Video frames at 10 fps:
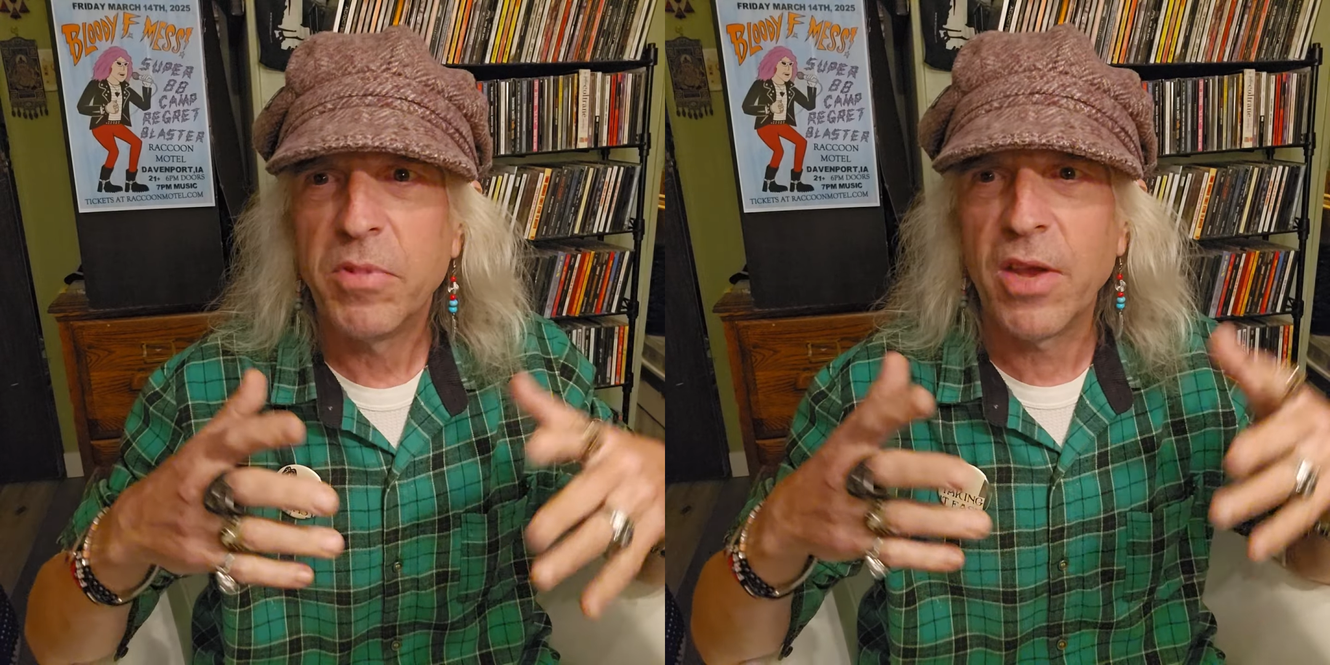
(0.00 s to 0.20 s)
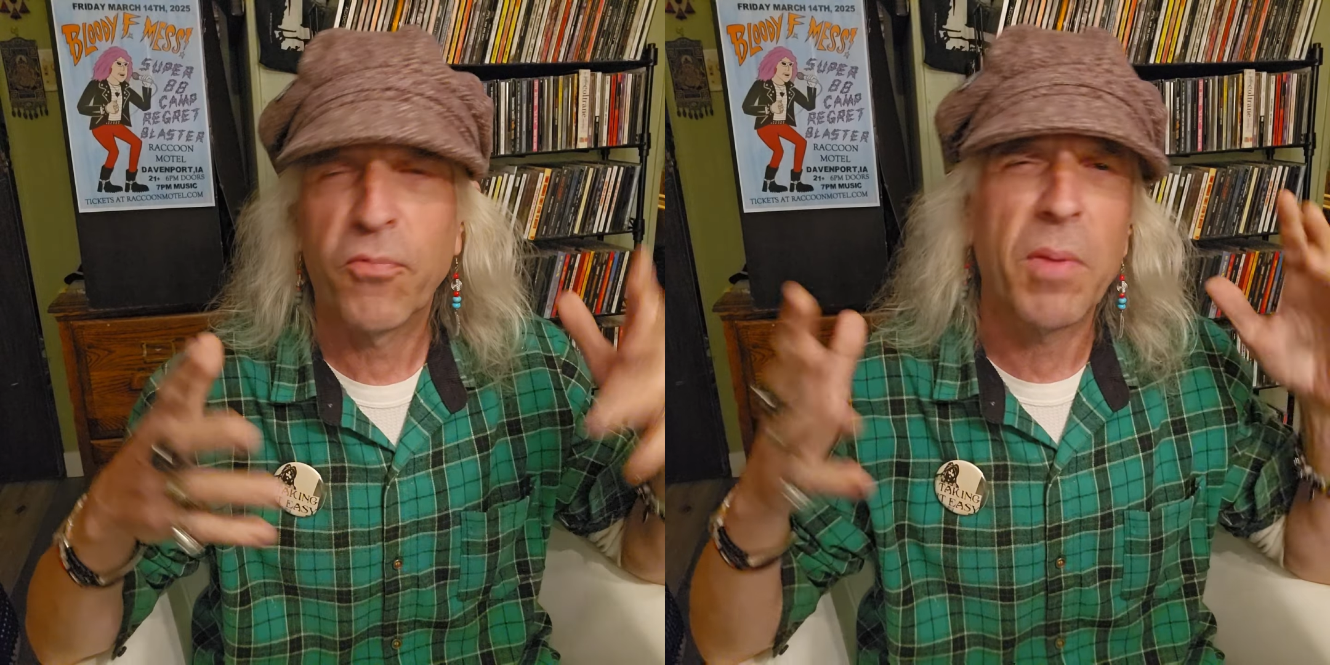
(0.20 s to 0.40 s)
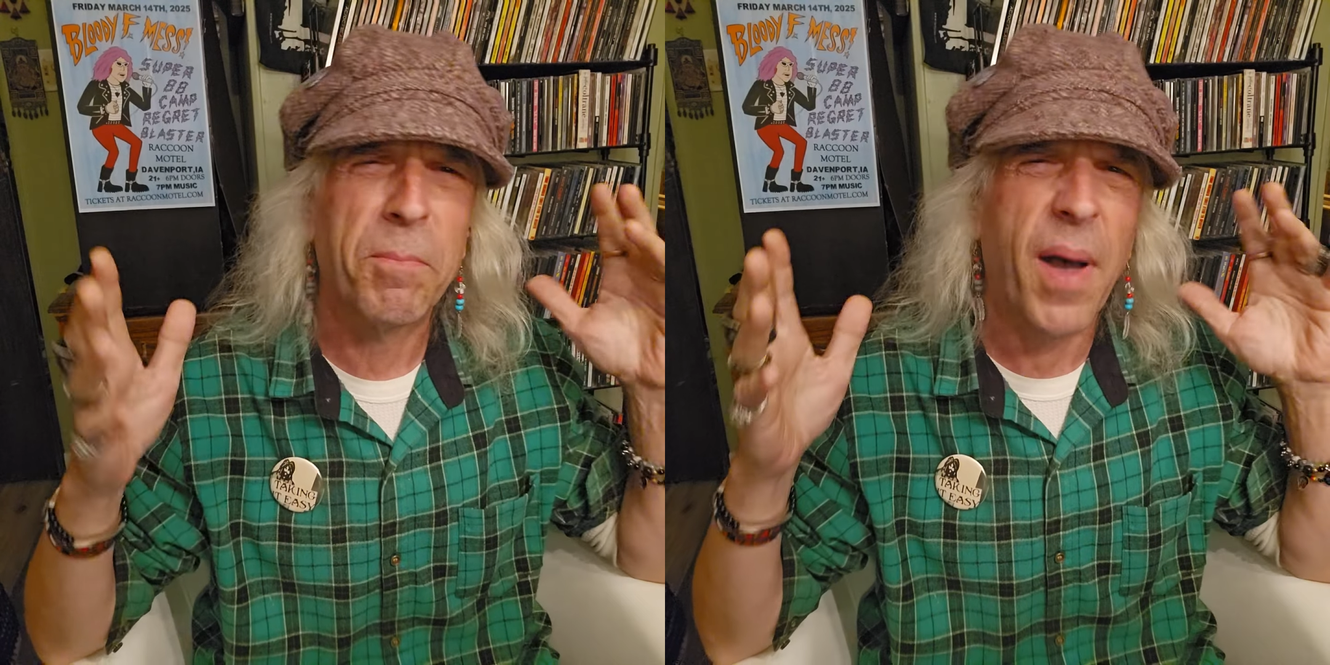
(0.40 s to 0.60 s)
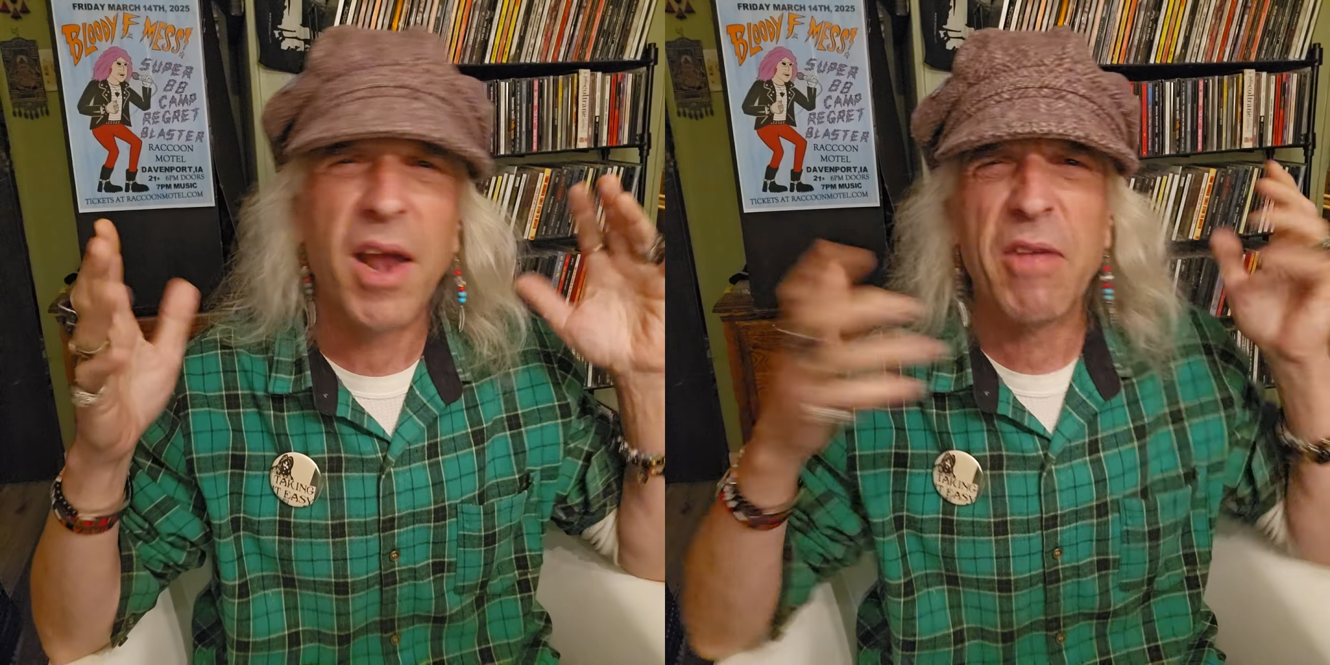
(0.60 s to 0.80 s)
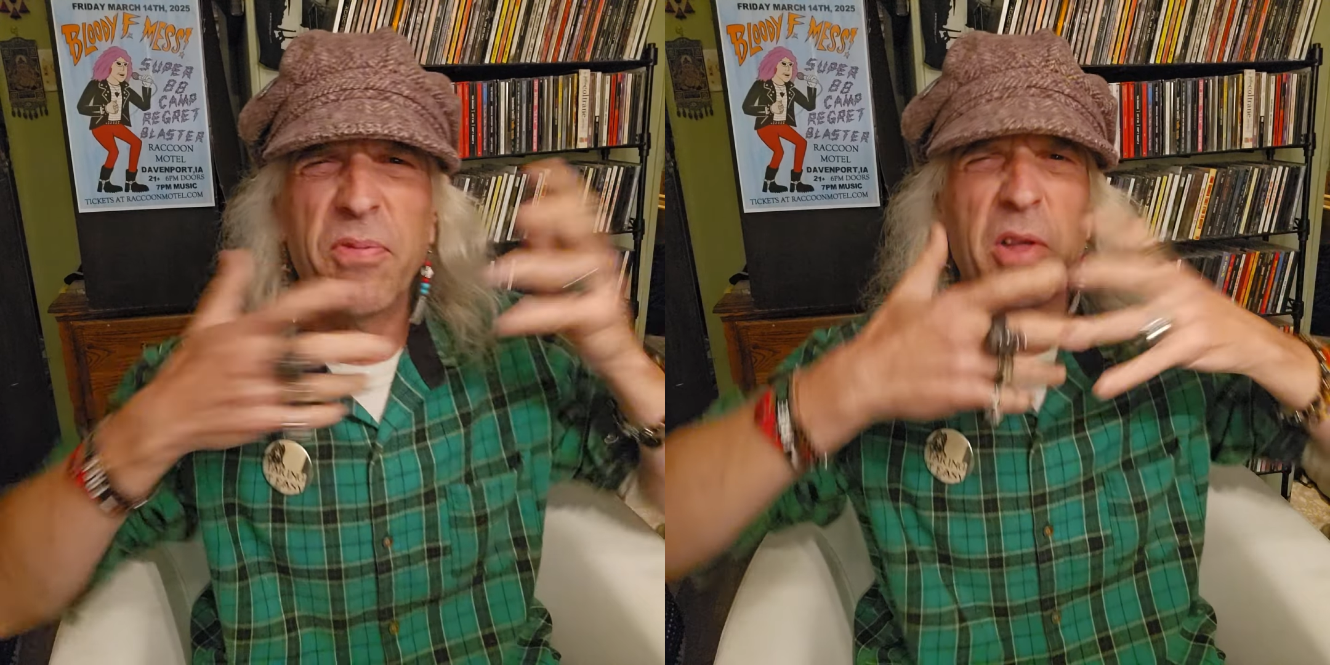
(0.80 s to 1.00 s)
different
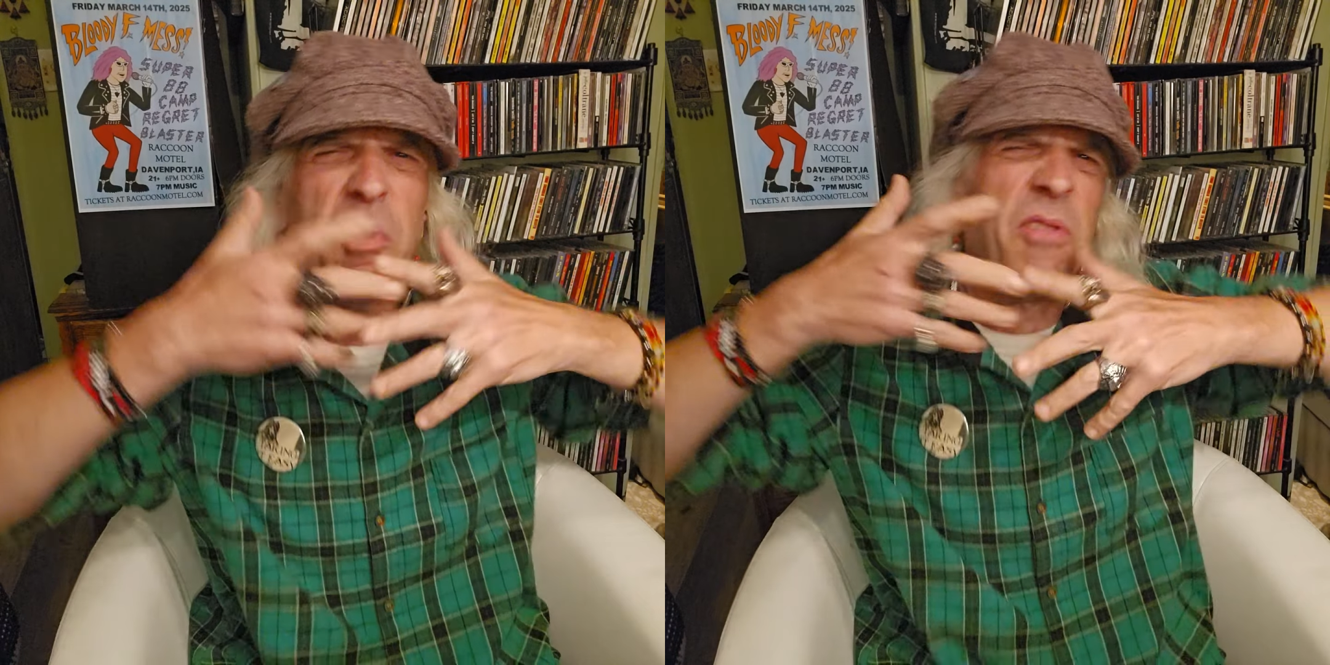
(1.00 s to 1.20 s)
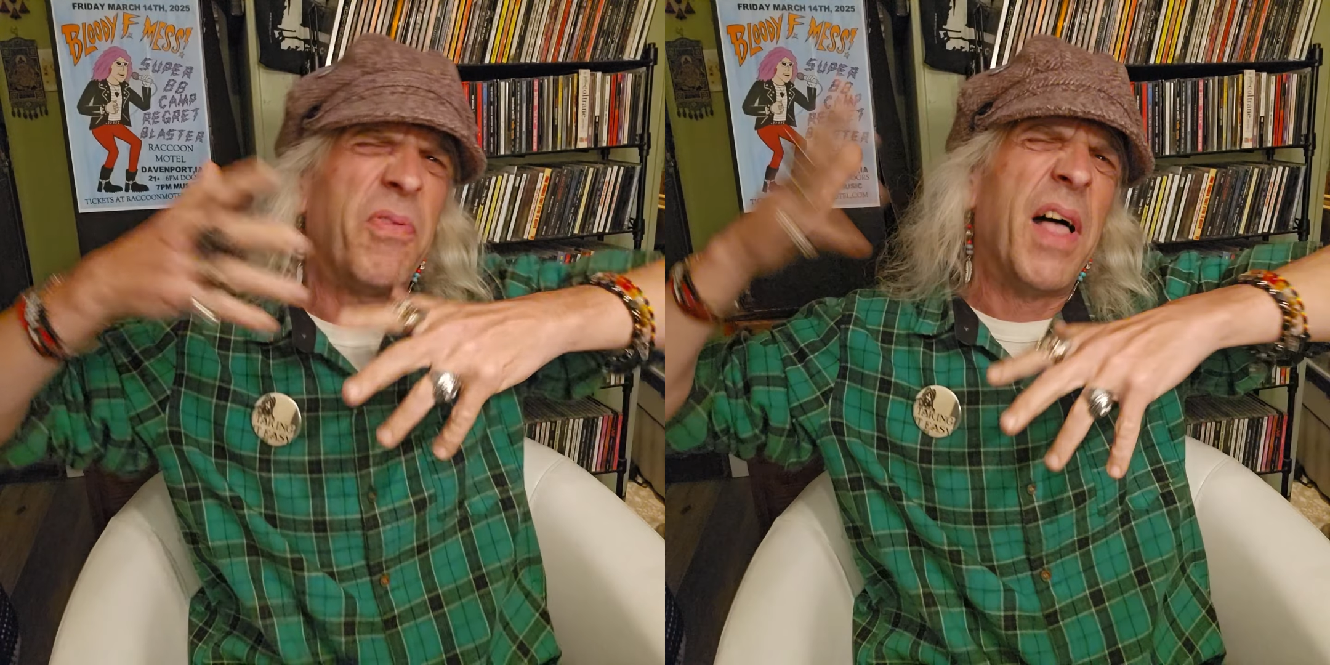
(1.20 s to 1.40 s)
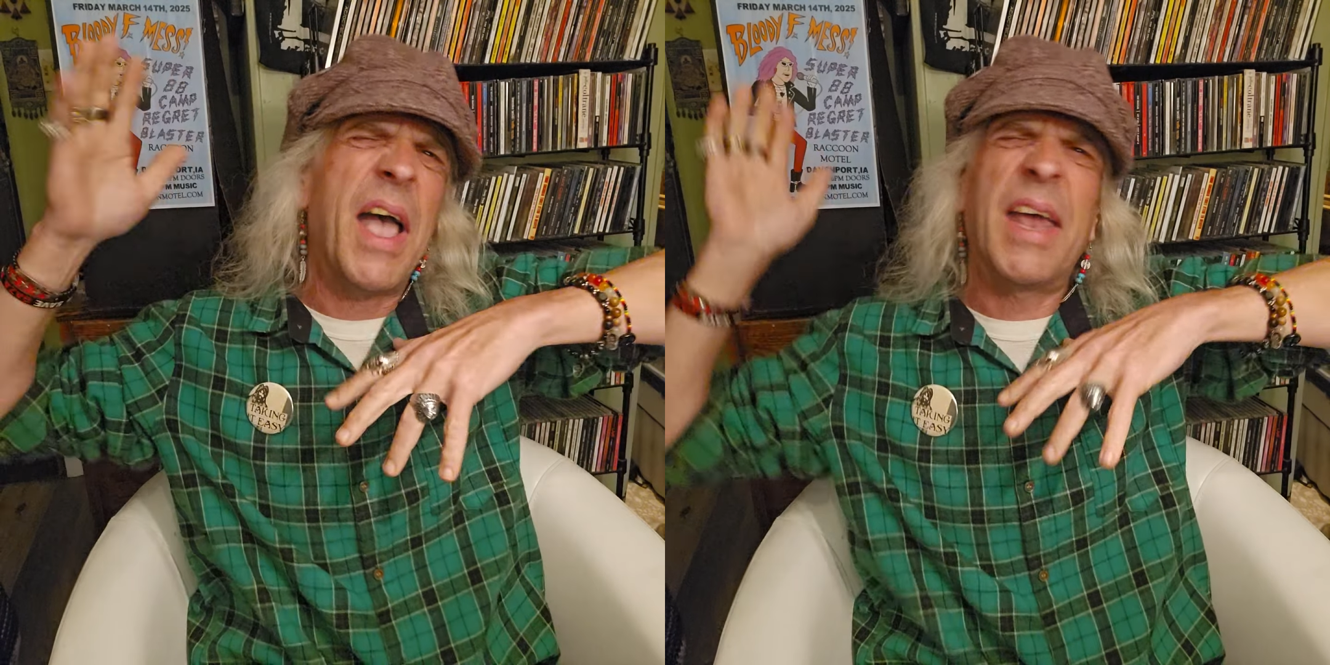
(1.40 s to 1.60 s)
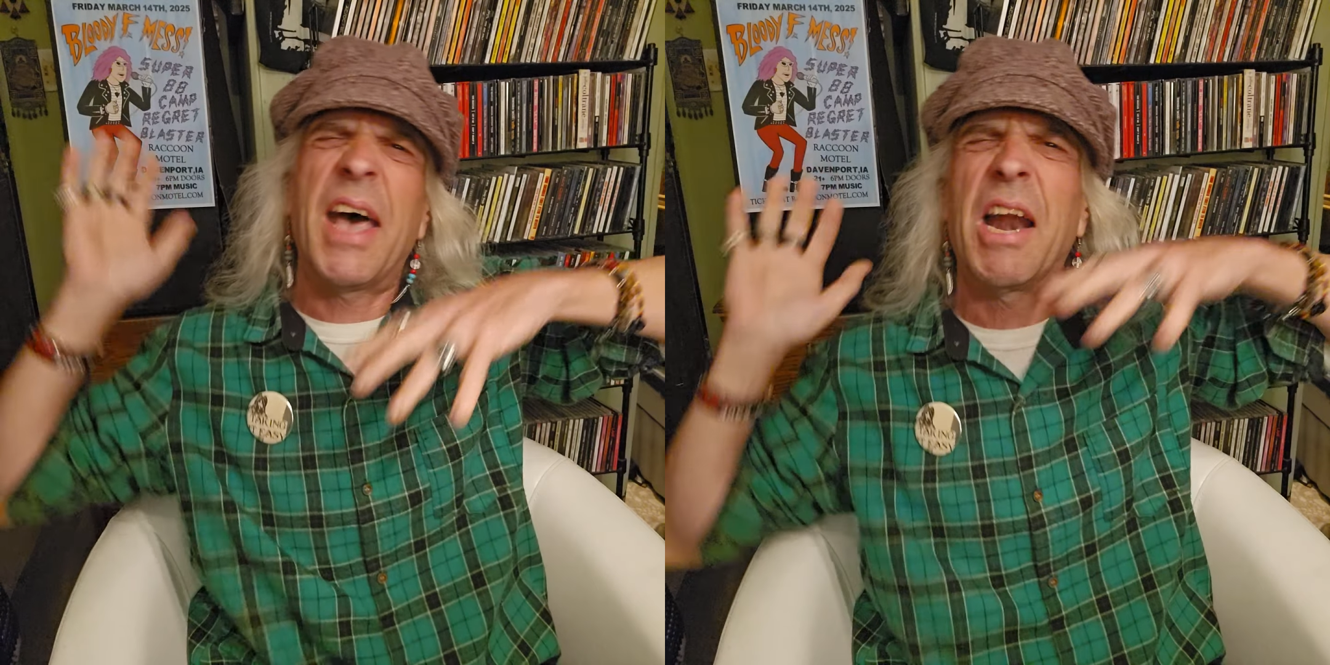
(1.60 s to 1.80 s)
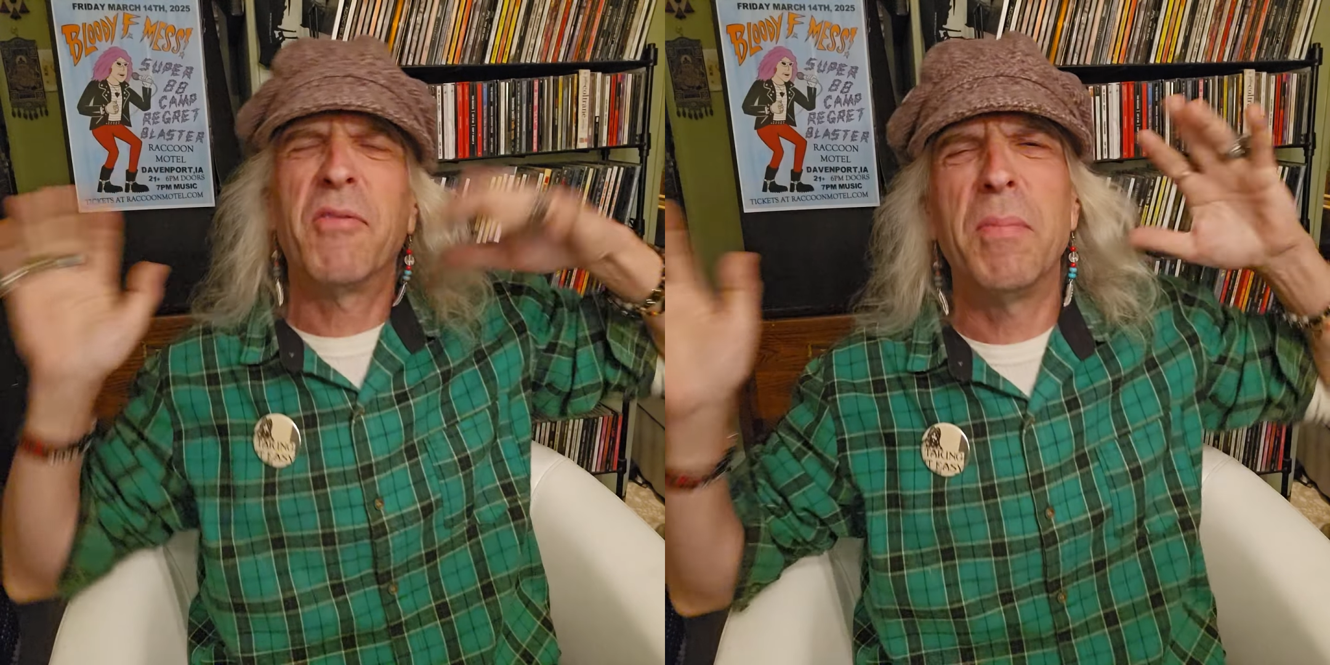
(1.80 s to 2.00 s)
body fluids flying
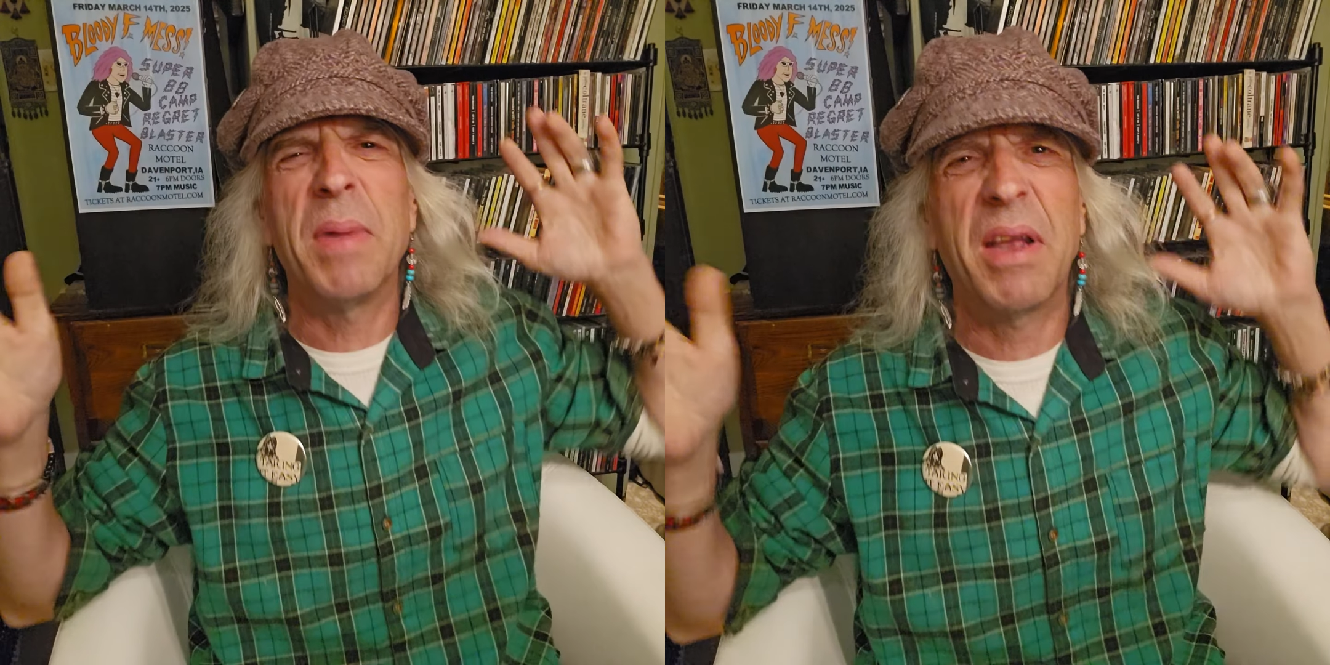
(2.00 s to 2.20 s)
out of them